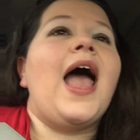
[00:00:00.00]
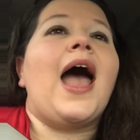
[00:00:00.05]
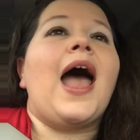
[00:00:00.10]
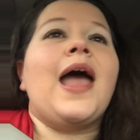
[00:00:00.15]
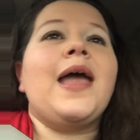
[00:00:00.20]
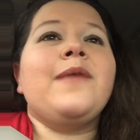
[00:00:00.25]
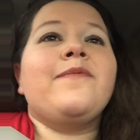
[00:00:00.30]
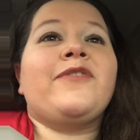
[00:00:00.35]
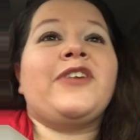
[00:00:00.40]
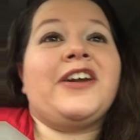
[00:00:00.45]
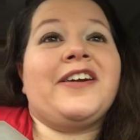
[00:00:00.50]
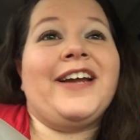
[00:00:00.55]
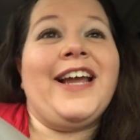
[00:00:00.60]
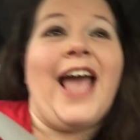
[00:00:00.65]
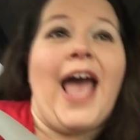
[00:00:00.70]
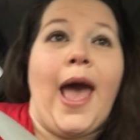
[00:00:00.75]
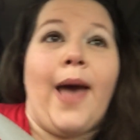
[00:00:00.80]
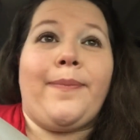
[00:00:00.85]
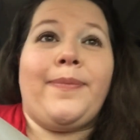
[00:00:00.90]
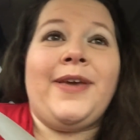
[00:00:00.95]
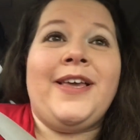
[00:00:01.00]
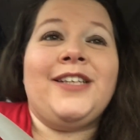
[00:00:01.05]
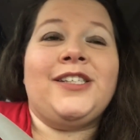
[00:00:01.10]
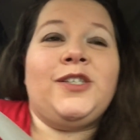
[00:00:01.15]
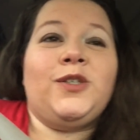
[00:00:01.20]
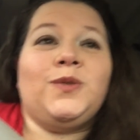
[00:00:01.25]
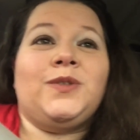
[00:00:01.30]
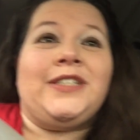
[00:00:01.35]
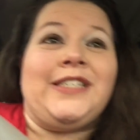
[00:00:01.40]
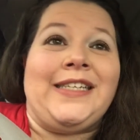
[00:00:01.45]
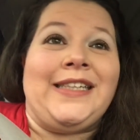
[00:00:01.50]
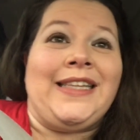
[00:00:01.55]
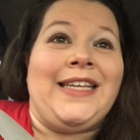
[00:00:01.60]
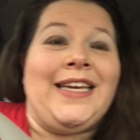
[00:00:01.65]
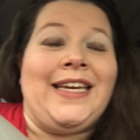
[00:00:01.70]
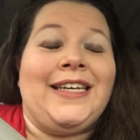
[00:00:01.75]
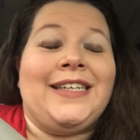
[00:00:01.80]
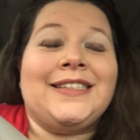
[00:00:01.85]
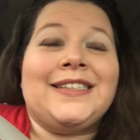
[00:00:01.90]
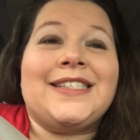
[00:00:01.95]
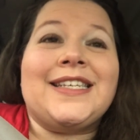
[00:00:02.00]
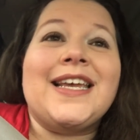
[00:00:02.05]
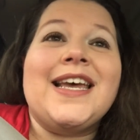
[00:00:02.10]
I am very happy to delete